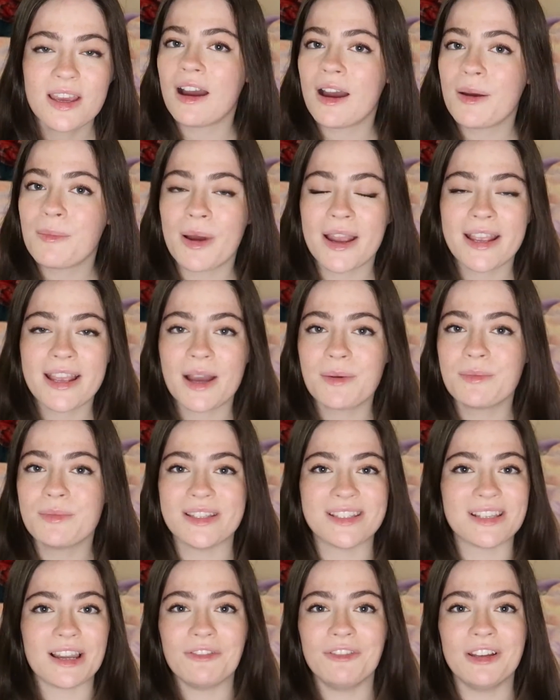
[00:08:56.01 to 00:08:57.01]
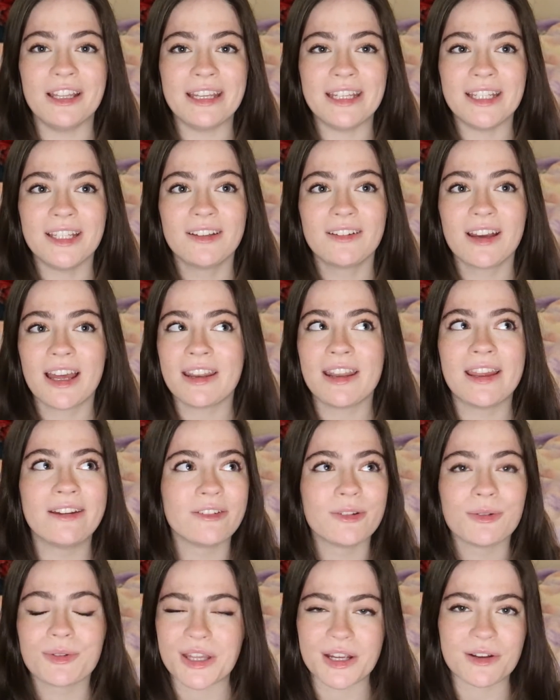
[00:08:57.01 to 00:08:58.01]
Uh, my camp is lovely and
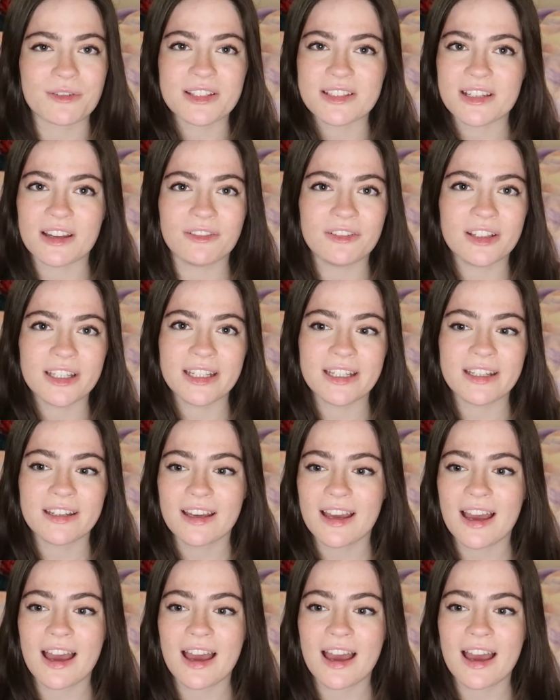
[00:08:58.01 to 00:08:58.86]
everyone there is lovely,